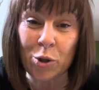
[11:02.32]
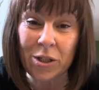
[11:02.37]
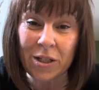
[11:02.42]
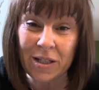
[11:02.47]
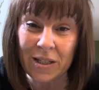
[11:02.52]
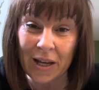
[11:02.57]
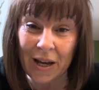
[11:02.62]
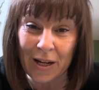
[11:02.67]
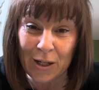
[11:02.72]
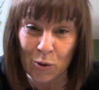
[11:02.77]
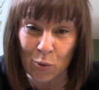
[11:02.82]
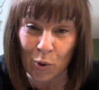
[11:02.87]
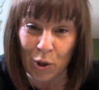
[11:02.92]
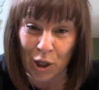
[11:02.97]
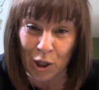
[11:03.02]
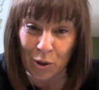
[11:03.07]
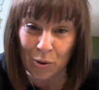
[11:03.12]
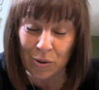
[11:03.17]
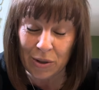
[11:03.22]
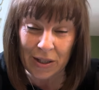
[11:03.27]
decides what
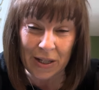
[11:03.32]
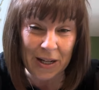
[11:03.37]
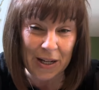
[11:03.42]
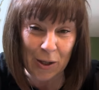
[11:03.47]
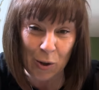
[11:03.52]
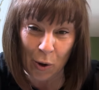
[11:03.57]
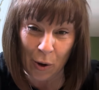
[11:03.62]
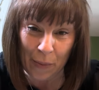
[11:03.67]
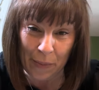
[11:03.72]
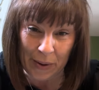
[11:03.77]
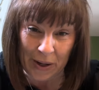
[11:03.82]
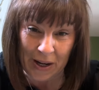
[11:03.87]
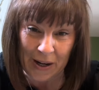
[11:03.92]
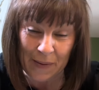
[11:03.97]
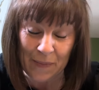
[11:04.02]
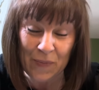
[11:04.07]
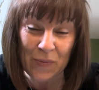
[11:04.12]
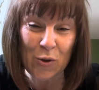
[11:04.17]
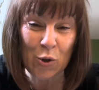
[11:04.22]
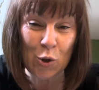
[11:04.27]
you see, not
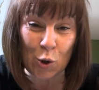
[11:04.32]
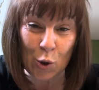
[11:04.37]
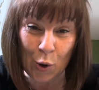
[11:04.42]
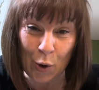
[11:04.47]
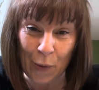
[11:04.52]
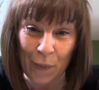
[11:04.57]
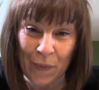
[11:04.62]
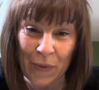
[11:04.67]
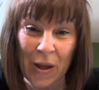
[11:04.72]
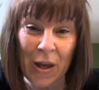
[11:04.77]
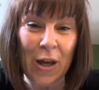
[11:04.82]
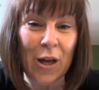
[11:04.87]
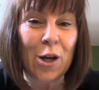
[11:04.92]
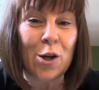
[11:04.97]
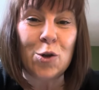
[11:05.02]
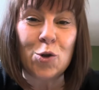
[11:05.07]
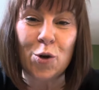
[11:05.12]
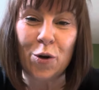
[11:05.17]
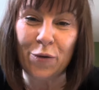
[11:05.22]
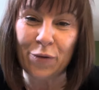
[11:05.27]
me. So
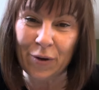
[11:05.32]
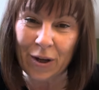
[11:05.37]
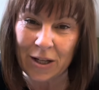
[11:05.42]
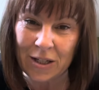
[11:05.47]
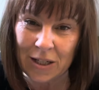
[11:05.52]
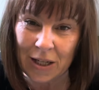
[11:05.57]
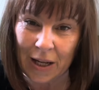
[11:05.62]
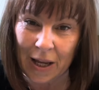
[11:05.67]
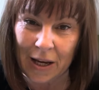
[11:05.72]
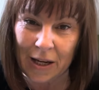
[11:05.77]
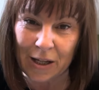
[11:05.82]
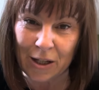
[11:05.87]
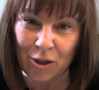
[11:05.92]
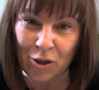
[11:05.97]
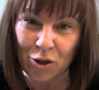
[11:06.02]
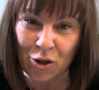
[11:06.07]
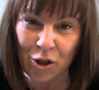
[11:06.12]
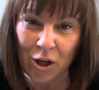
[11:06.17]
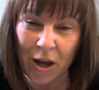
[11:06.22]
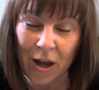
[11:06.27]
don't forget to like and
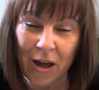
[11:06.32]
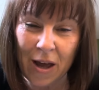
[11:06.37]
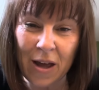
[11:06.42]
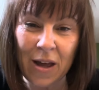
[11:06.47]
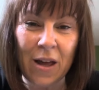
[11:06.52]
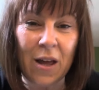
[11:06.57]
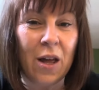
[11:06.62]
share.